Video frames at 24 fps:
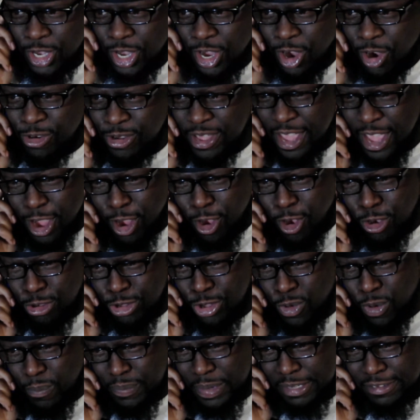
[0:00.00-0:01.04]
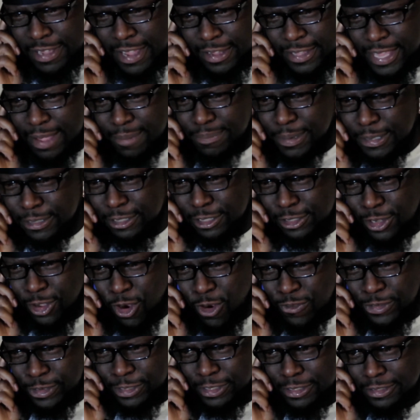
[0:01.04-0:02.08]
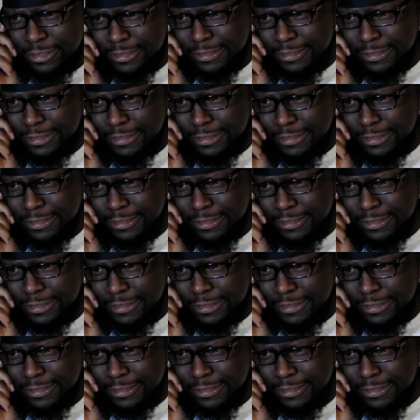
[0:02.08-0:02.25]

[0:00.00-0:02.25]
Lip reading: Oh yeah, you want me to take that business over?